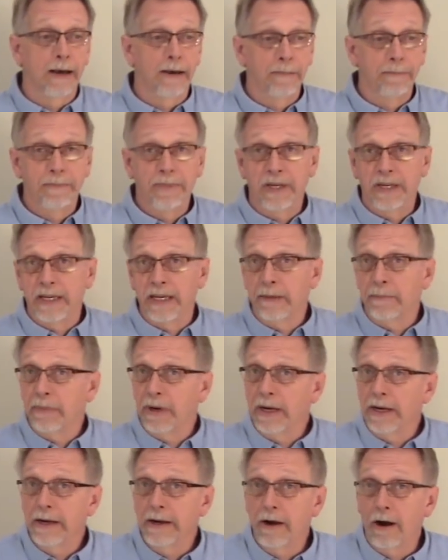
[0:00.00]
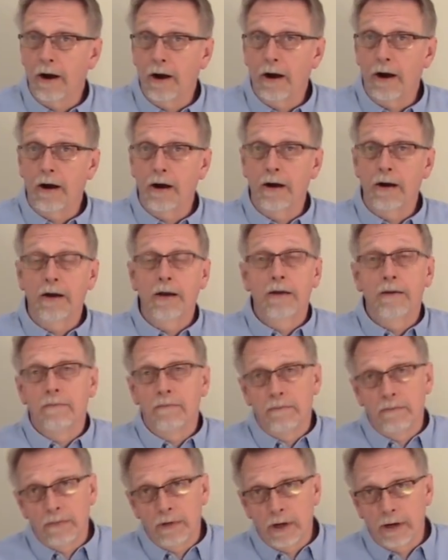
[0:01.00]
being hit by a car,
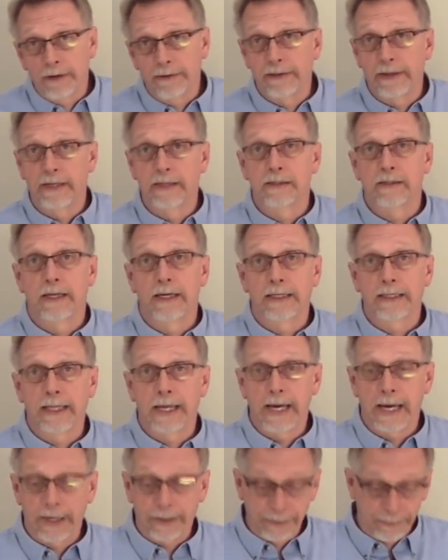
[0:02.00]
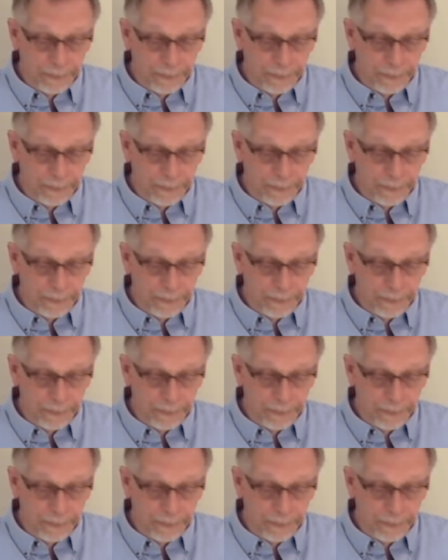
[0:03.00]
a lot of things like that.